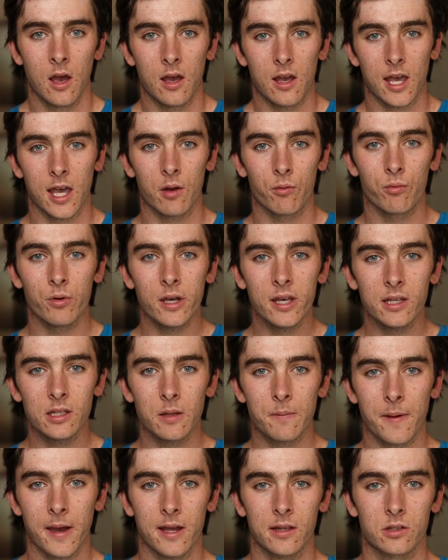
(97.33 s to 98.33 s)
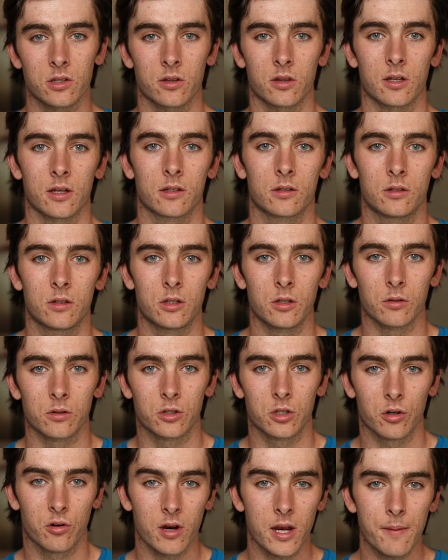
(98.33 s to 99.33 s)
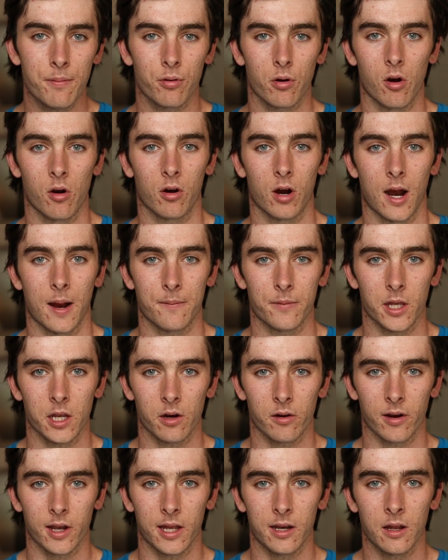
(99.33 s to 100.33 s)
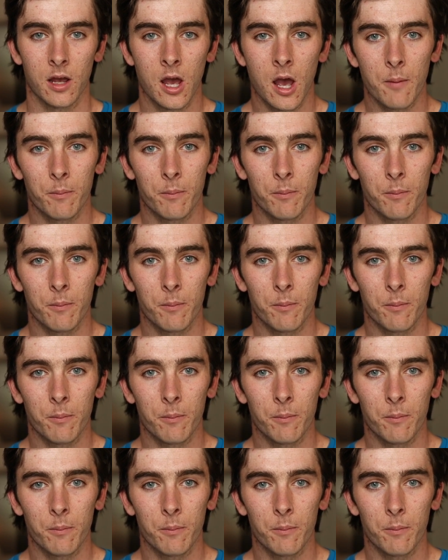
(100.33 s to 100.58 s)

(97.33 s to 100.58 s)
It really depends on the, the degree program that you're in.